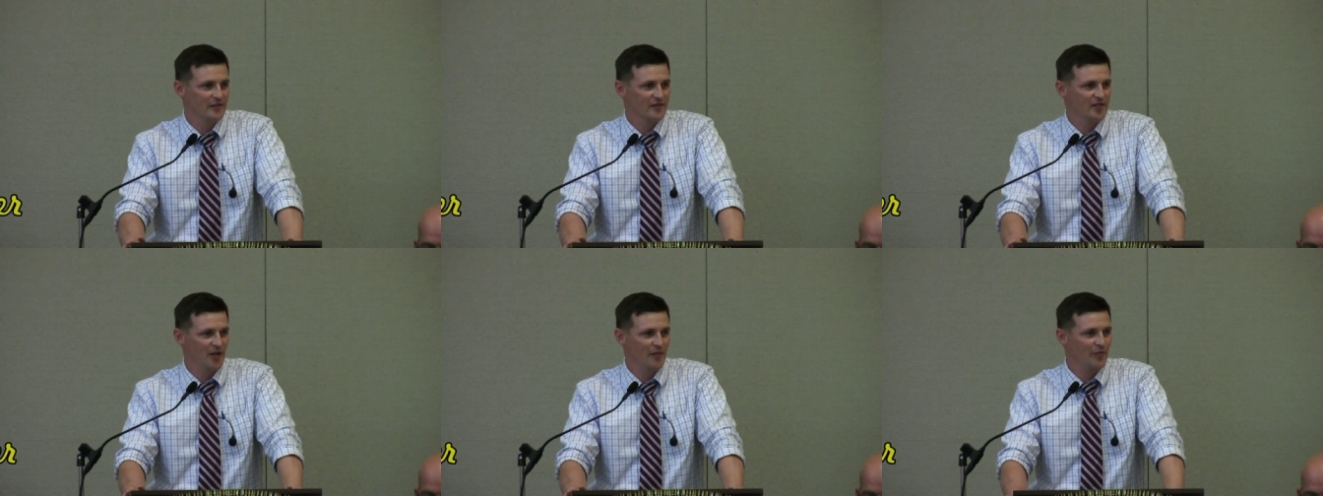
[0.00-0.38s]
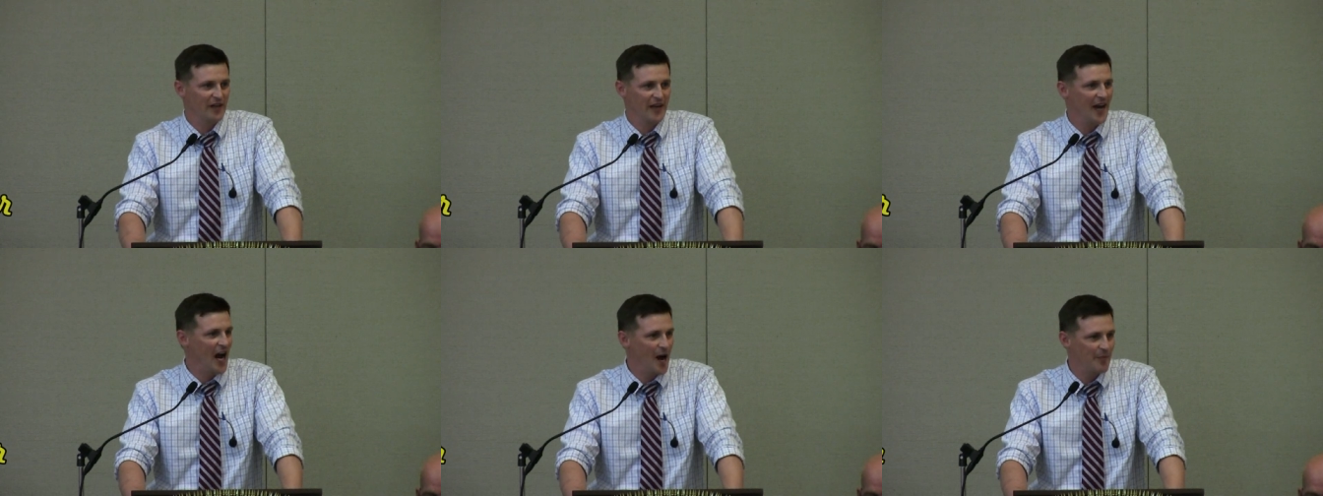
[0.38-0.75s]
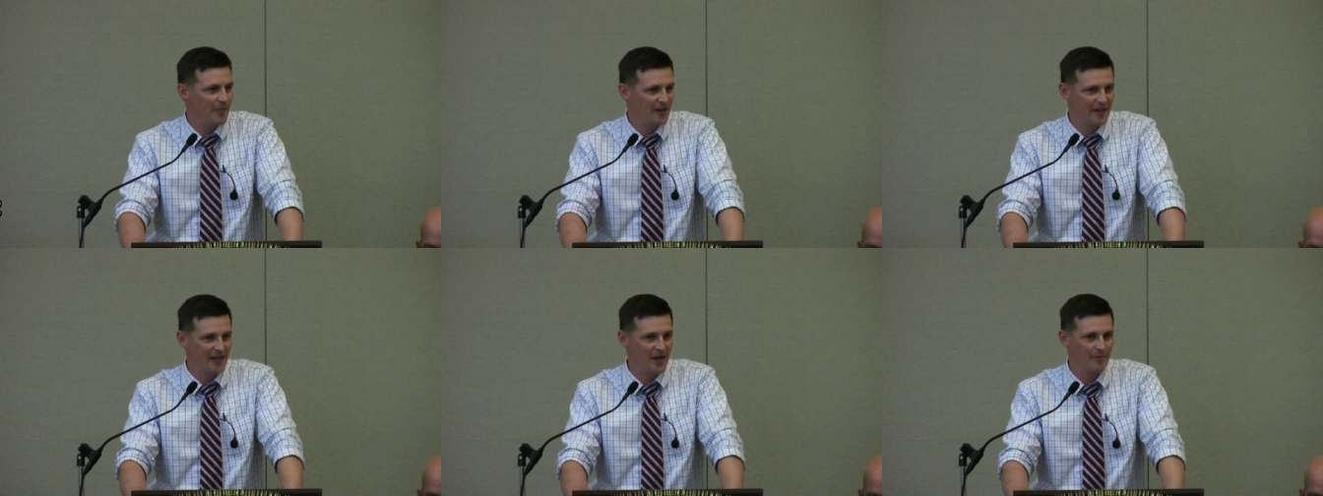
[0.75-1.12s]
Something
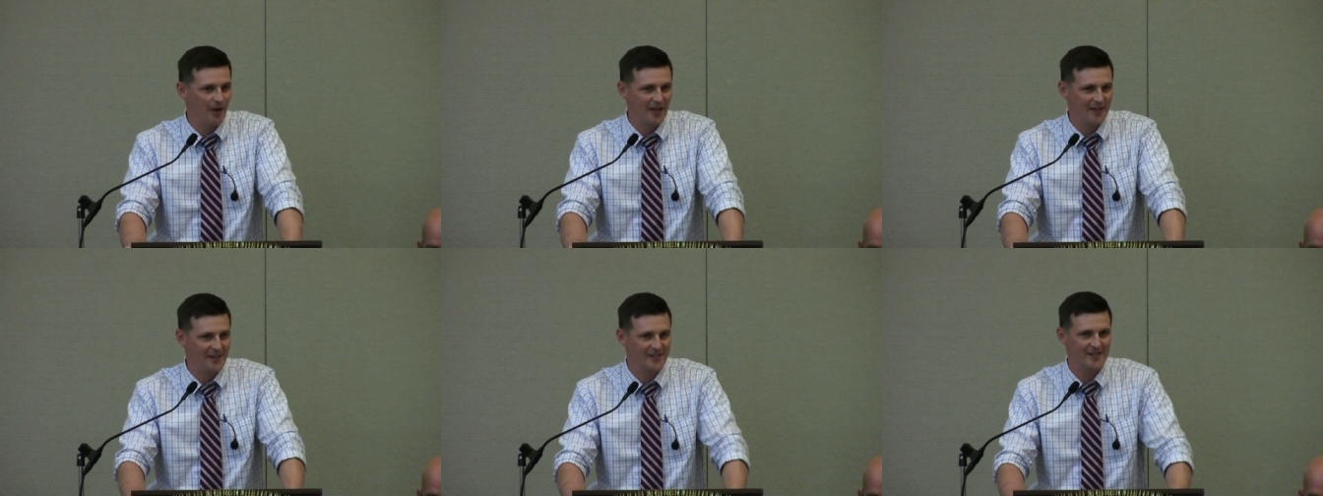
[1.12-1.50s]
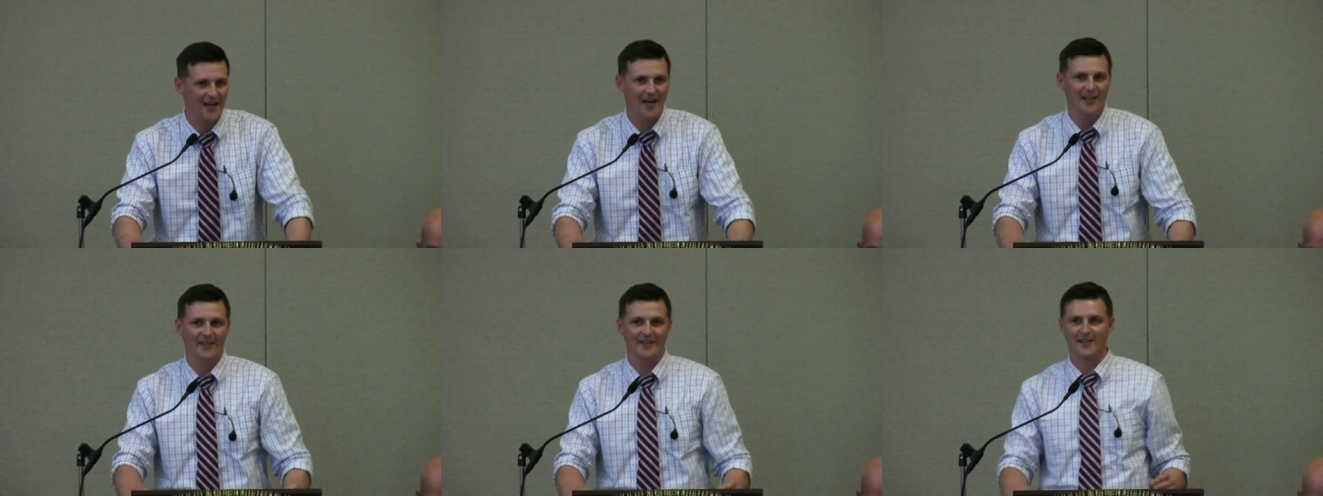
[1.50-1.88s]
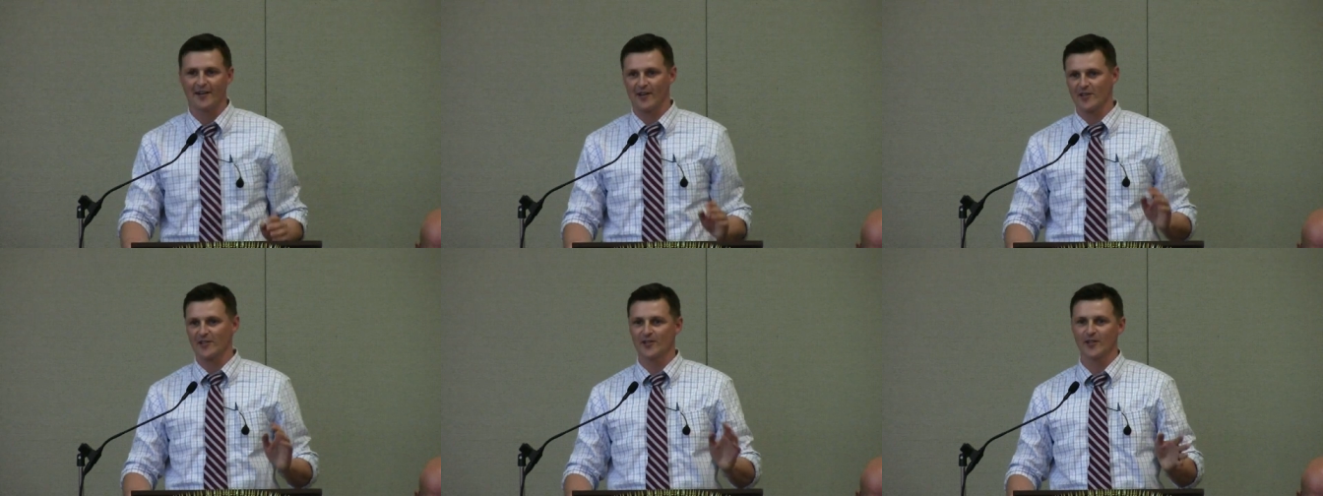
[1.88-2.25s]
happened. And I bought this island
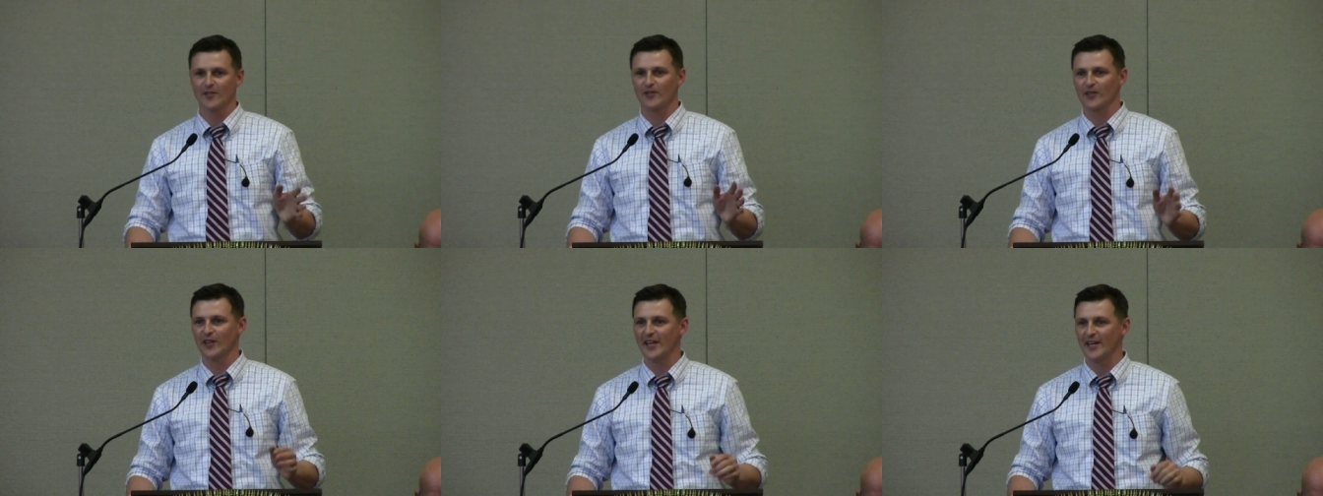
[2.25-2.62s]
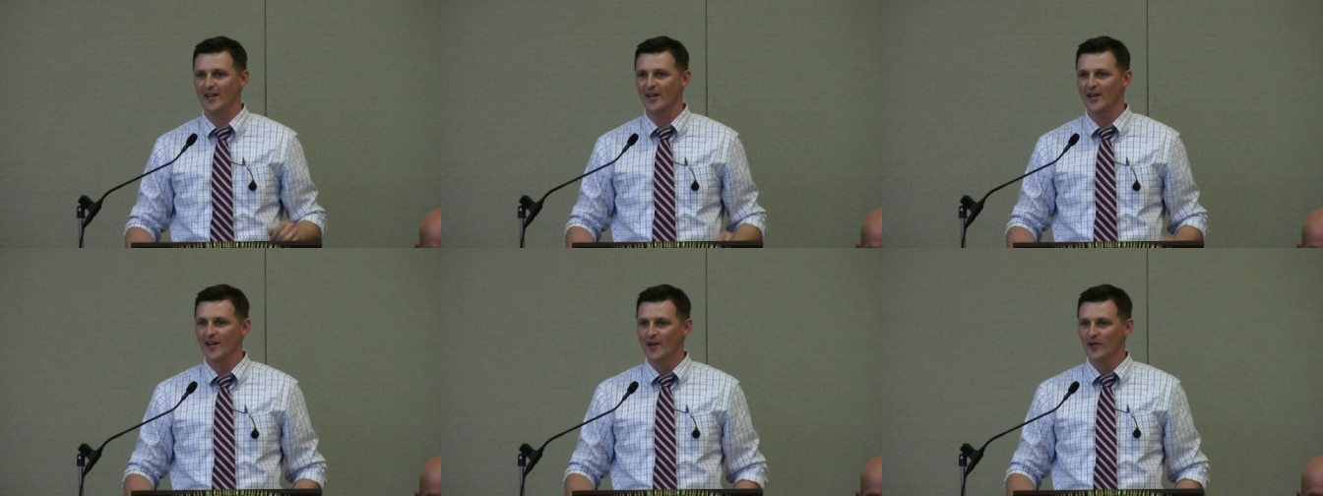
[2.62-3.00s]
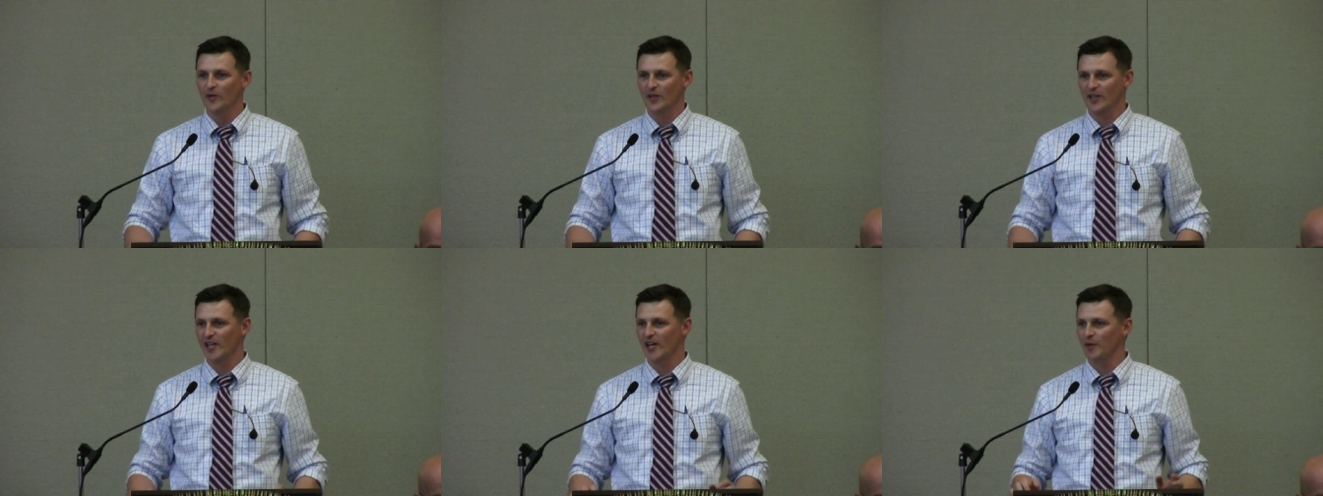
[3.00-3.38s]
down on Silver Lake
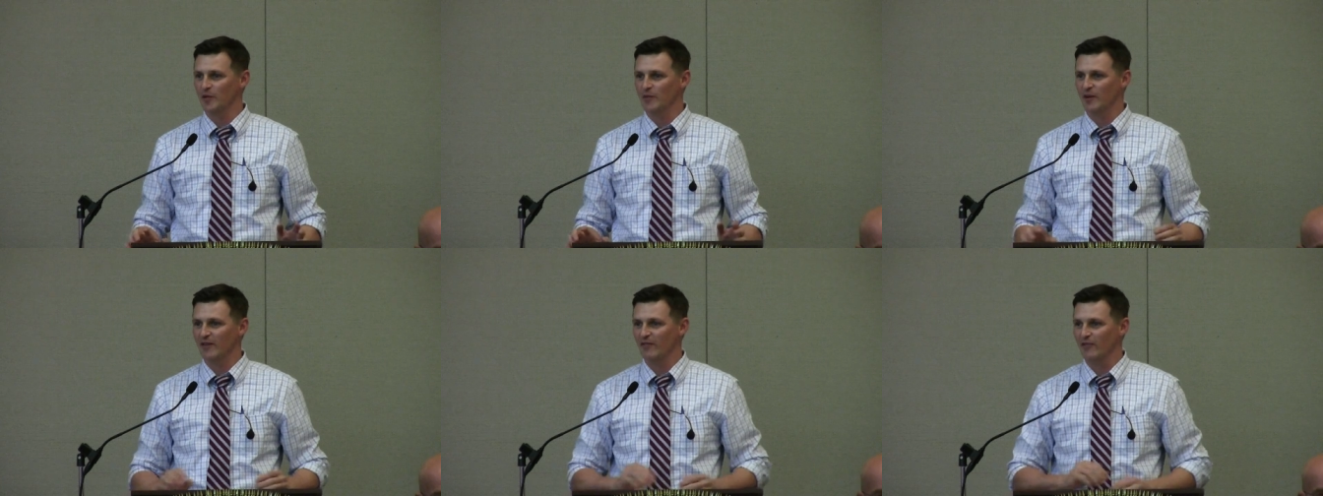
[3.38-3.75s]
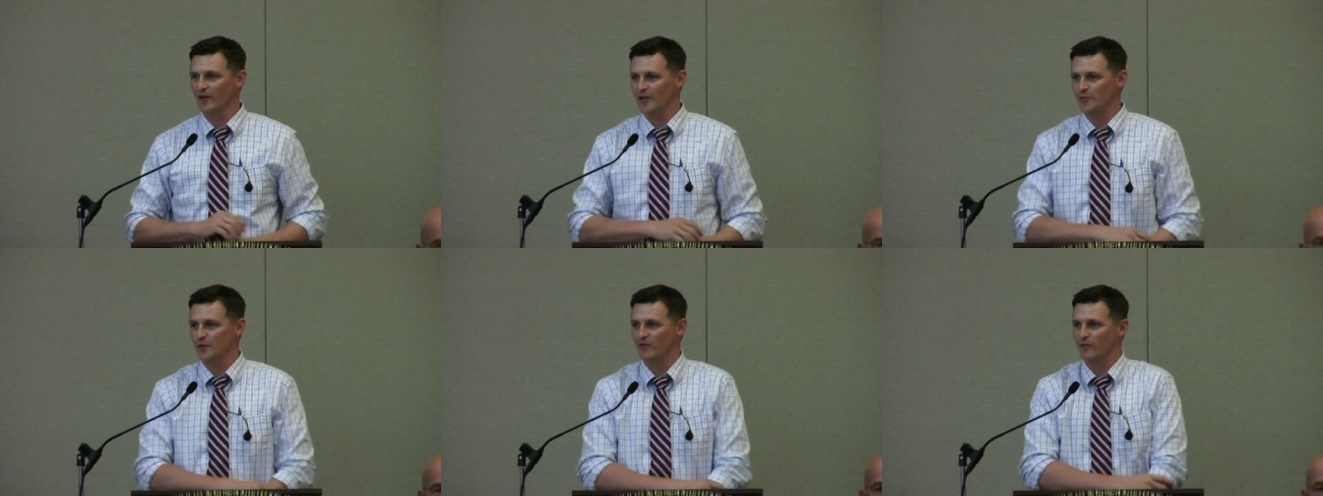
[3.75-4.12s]
with a couple of my friends.